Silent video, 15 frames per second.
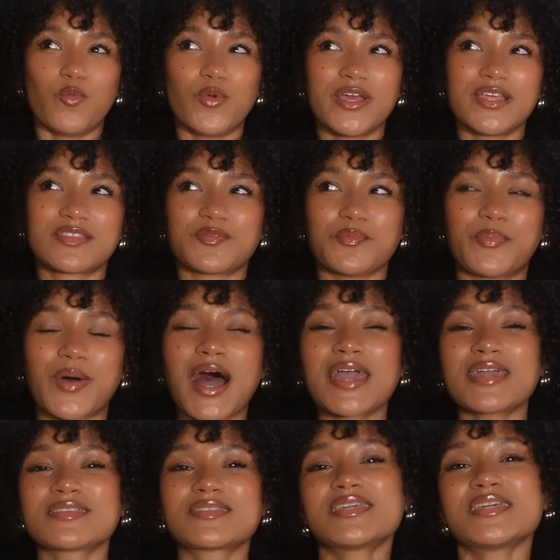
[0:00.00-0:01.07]
with
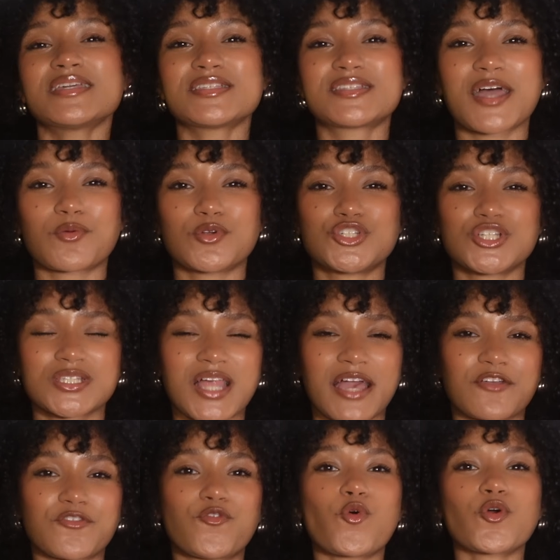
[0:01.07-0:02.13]
buying things that were just
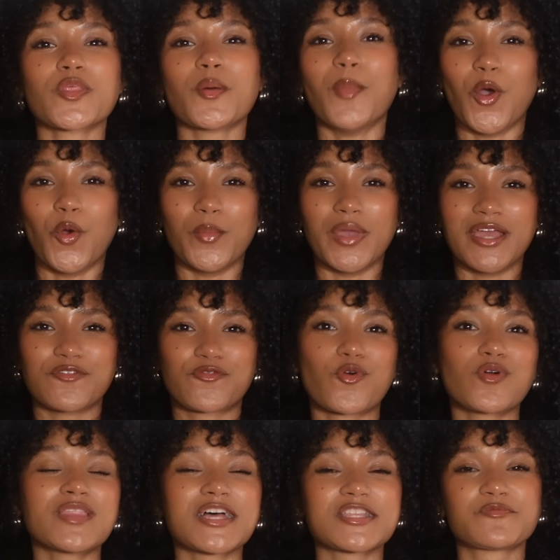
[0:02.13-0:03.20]
like for the moment,
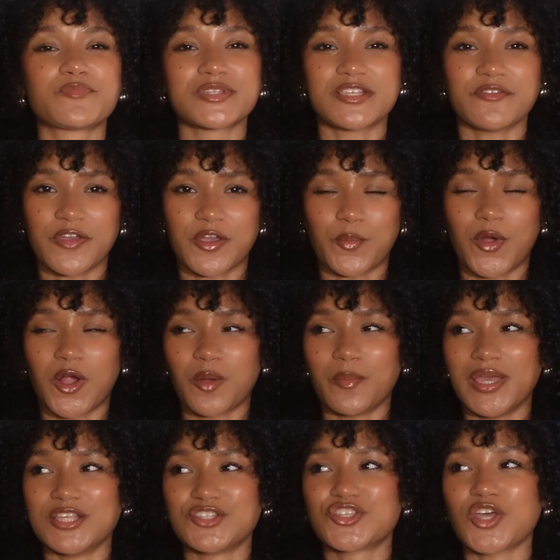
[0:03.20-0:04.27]
for that specific apartment.